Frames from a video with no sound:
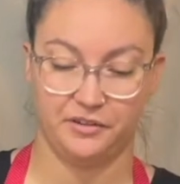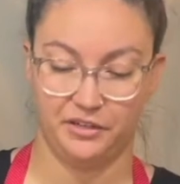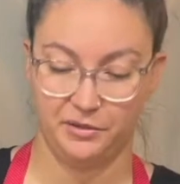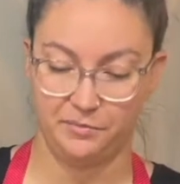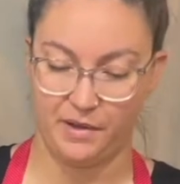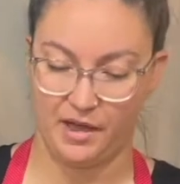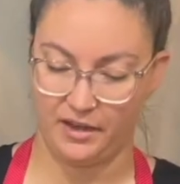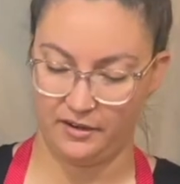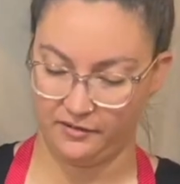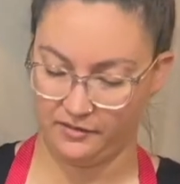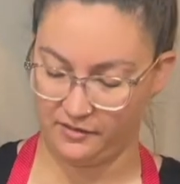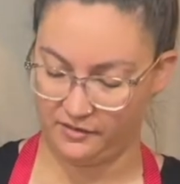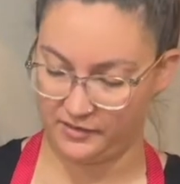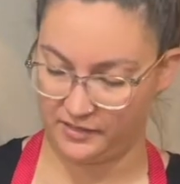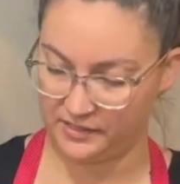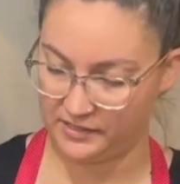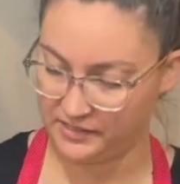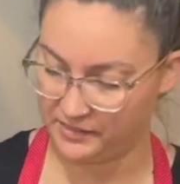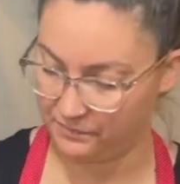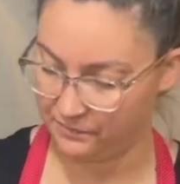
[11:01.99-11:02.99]
matter that
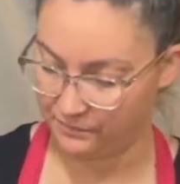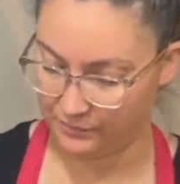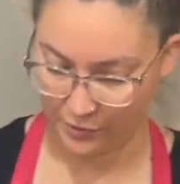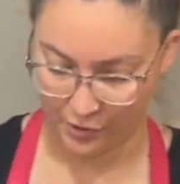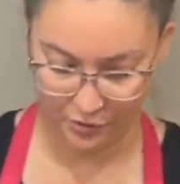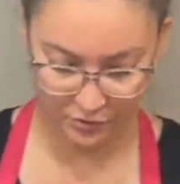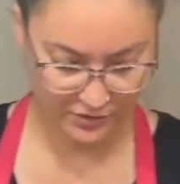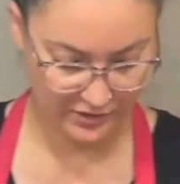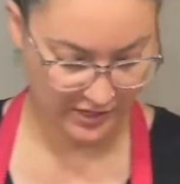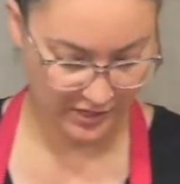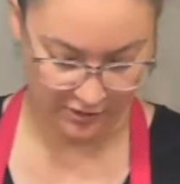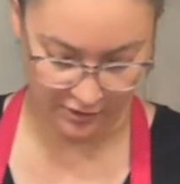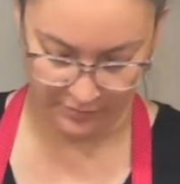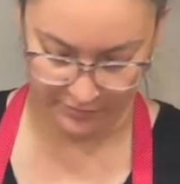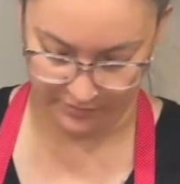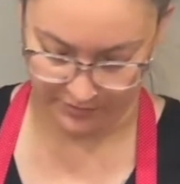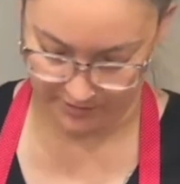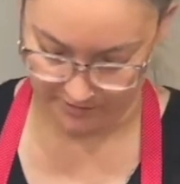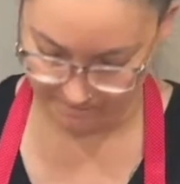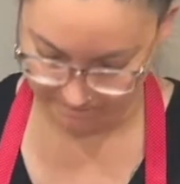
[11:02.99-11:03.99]
this broke
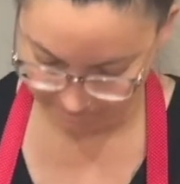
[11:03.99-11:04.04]
terribly,